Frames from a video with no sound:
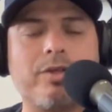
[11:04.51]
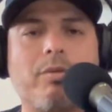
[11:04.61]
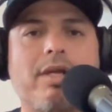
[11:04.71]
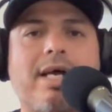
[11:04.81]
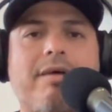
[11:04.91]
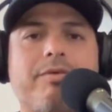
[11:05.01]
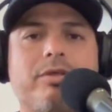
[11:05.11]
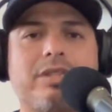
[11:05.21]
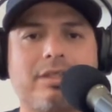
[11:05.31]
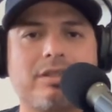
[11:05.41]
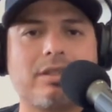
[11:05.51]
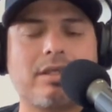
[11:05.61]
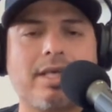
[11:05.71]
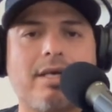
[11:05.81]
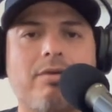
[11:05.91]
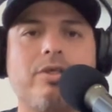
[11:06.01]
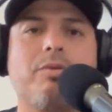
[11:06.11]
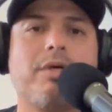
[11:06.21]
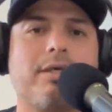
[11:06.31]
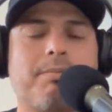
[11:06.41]
You want to have your TikTok account? You
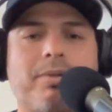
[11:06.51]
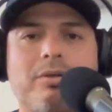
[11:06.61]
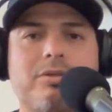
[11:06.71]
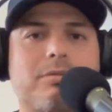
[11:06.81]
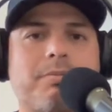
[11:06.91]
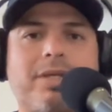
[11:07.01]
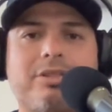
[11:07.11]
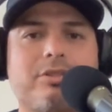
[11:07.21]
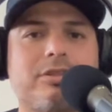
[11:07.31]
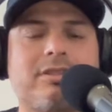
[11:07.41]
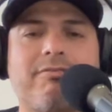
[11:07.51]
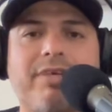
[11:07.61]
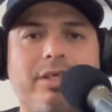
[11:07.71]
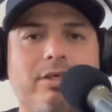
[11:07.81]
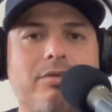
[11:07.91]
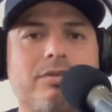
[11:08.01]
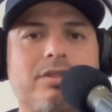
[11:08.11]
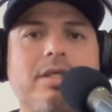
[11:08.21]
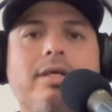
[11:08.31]
want to post pictures and videos?